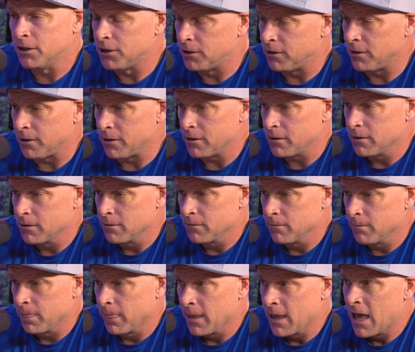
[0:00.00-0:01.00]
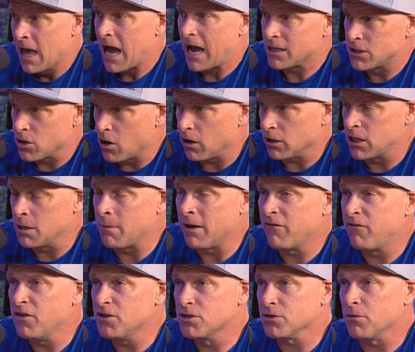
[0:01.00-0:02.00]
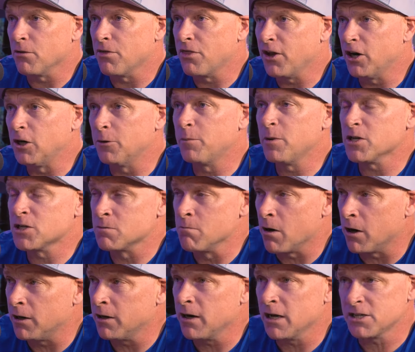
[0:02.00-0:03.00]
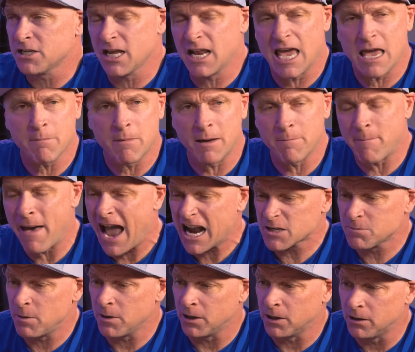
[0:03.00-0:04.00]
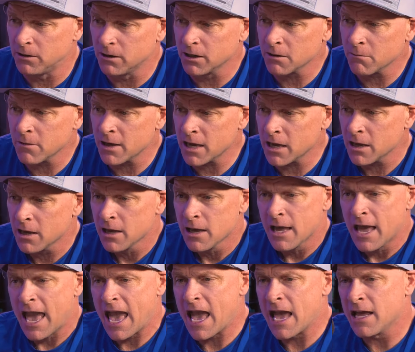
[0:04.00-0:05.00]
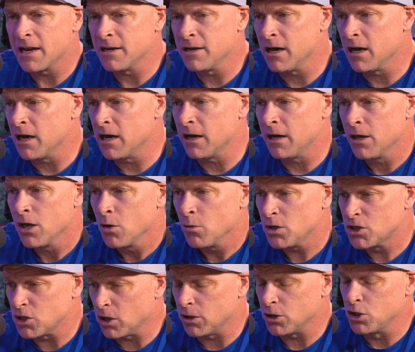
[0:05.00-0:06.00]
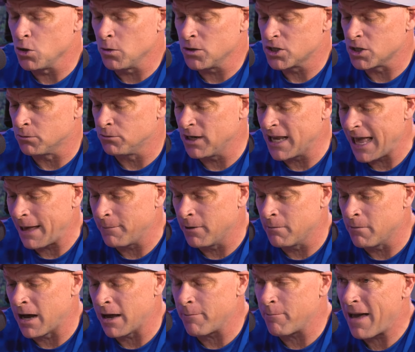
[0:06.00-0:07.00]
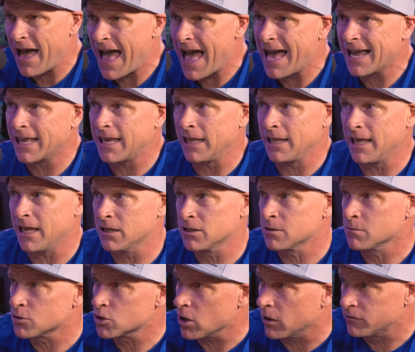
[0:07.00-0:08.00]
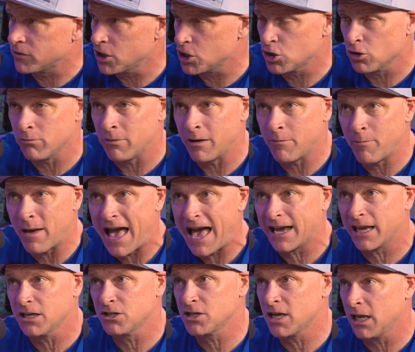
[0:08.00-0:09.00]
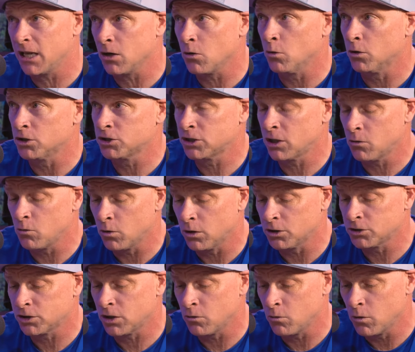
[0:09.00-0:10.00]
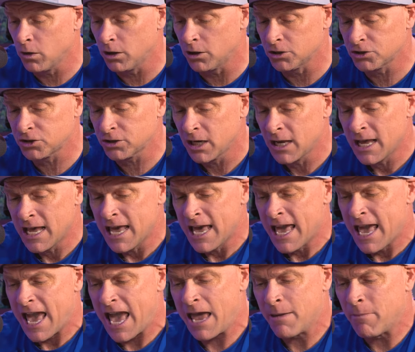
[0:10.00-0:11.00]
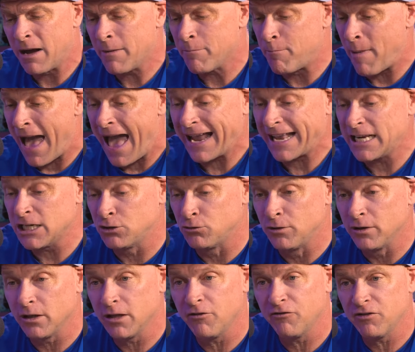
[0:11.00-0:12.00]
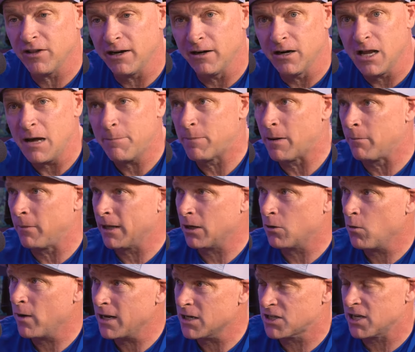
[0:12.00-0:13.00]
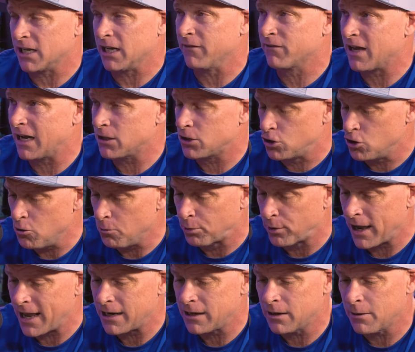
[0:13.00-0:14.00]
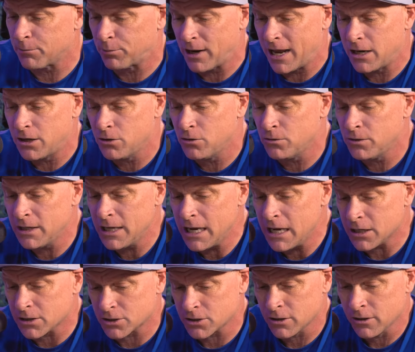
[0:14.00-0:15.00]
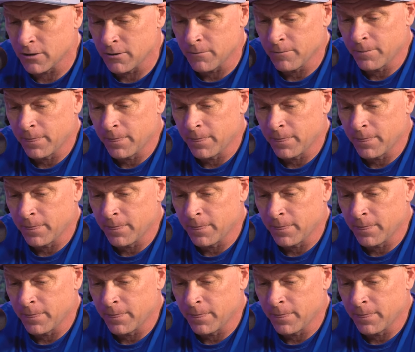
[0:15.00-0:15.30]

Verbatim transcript: hurt. I talked to my physical therapist, Martin. I said, Hey, my back's been hurting me. And uh, we start doing some rehab on my back and getting some soft tissue on my back. It's getting worse and worse and worse. And my back is really flared up. I'm like, Wait a second, I've got two brand, brand new knees.